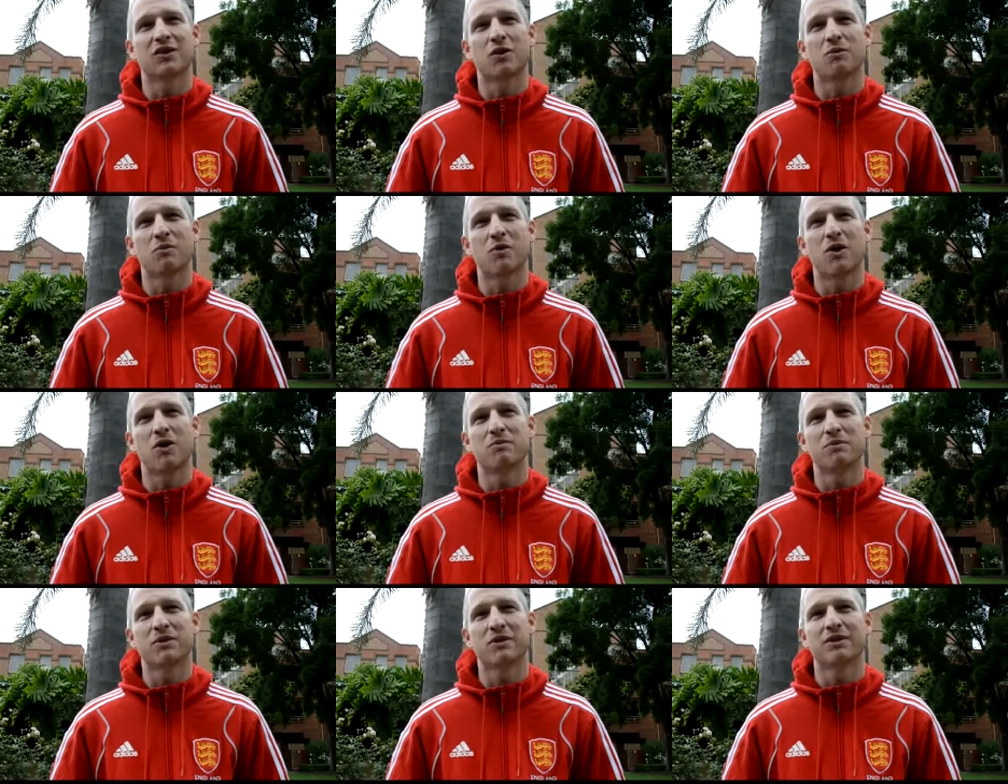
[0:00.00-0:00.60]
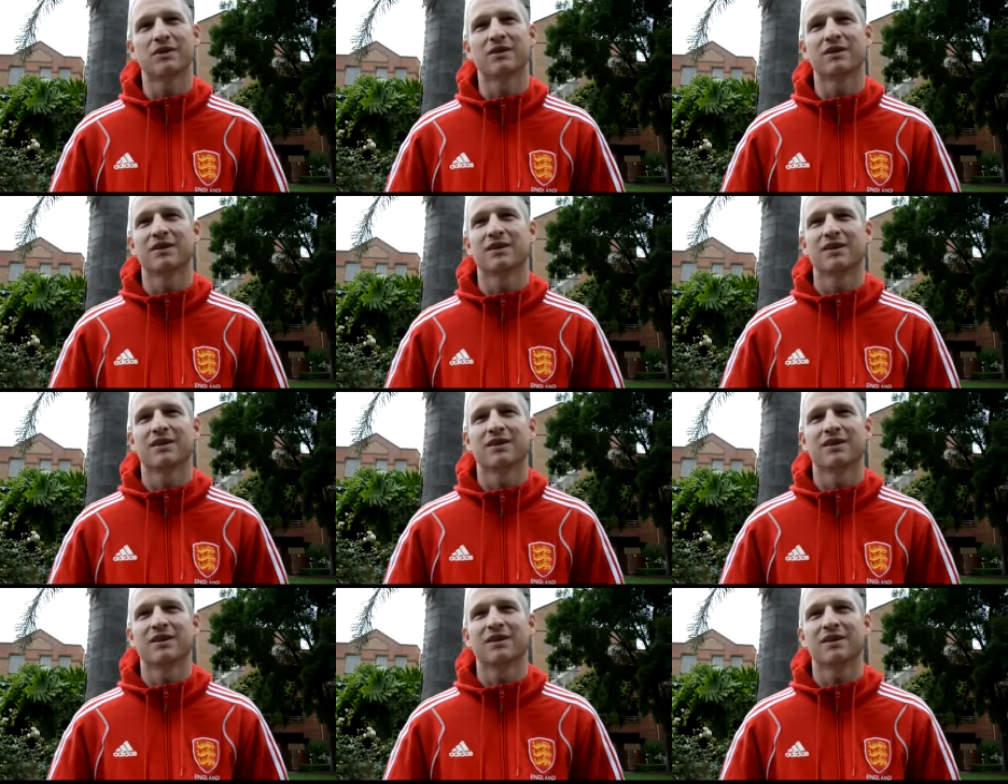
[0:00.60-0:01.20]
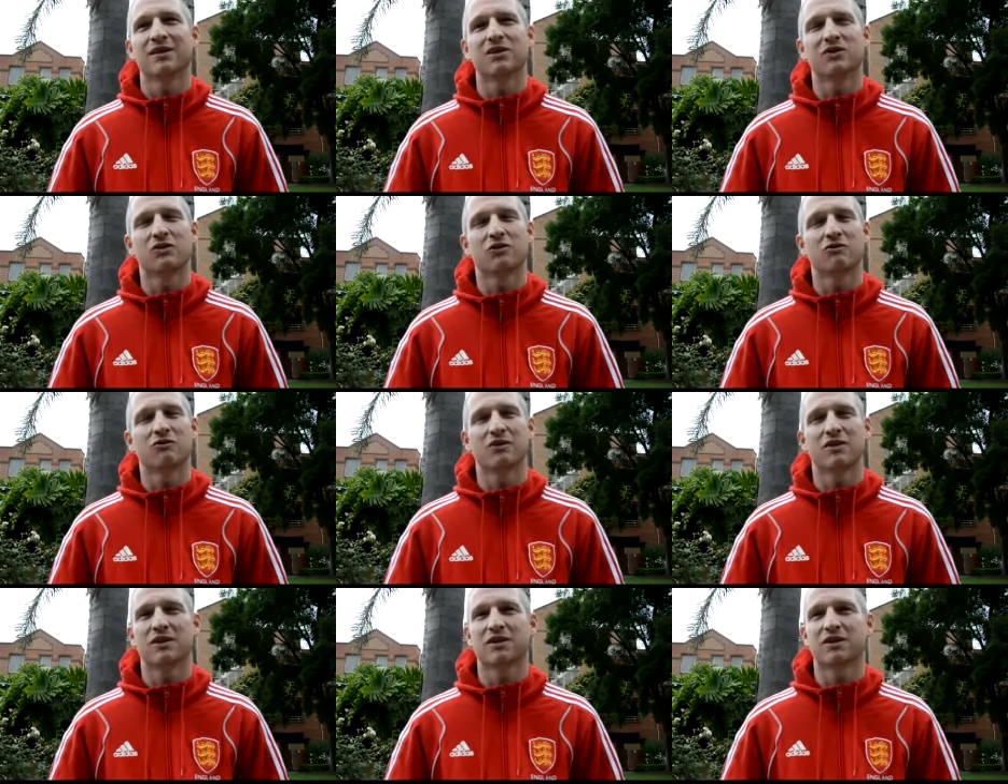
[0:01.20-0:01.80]
commandment. Yeah. It's
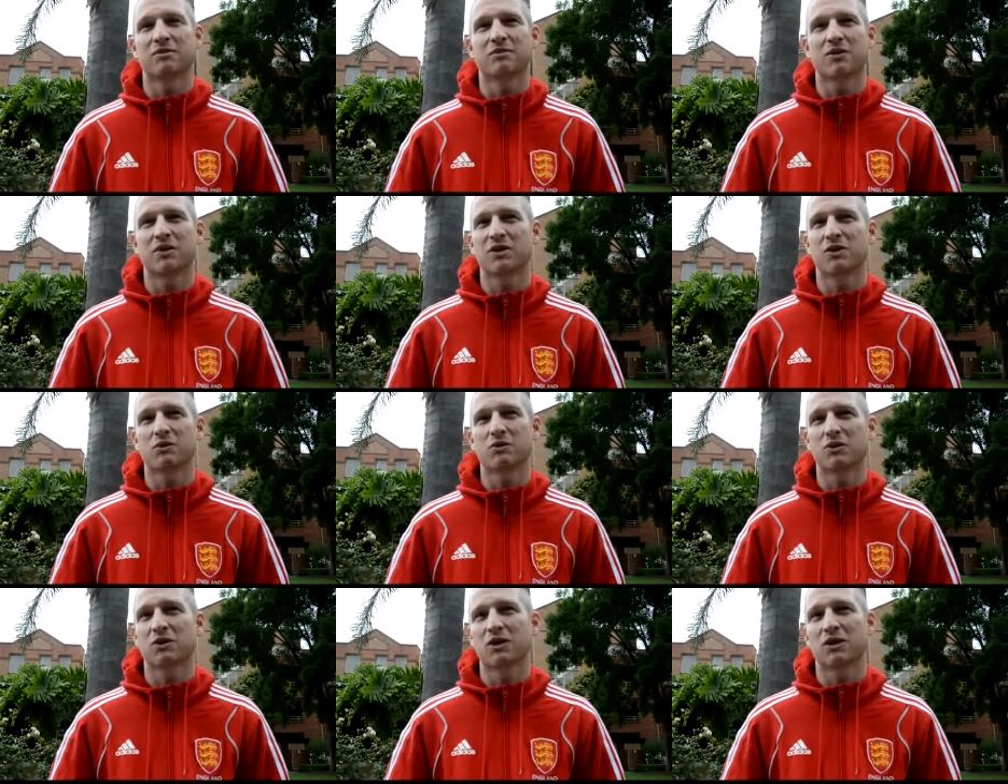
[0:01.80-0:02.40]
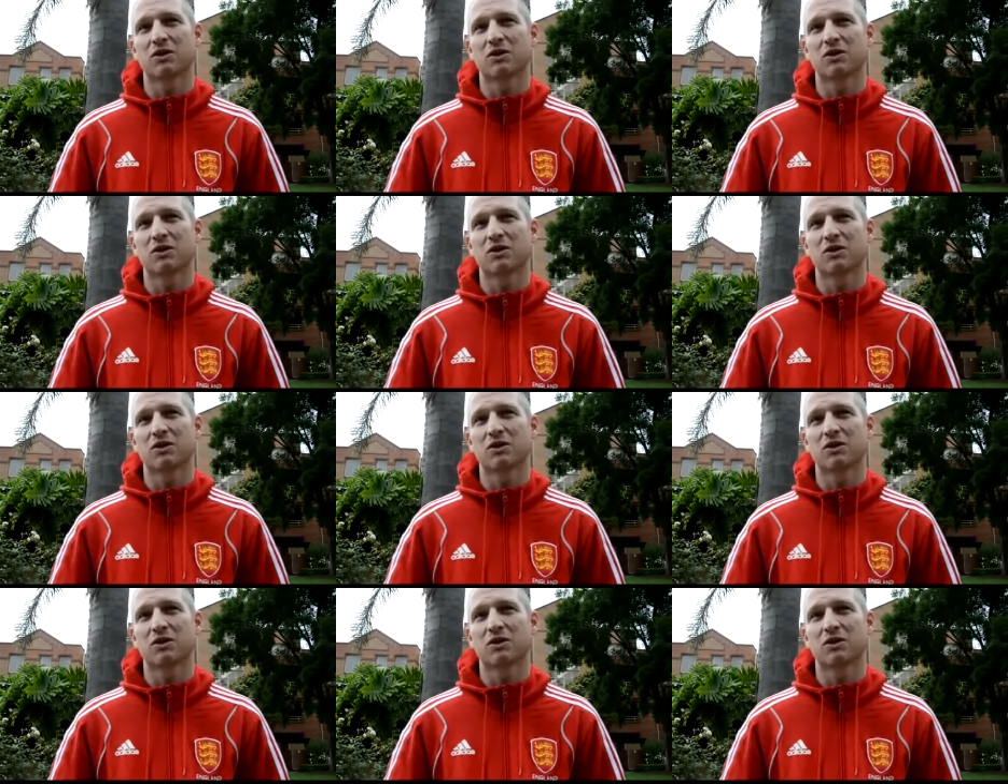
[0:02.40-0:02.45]
not really something you want to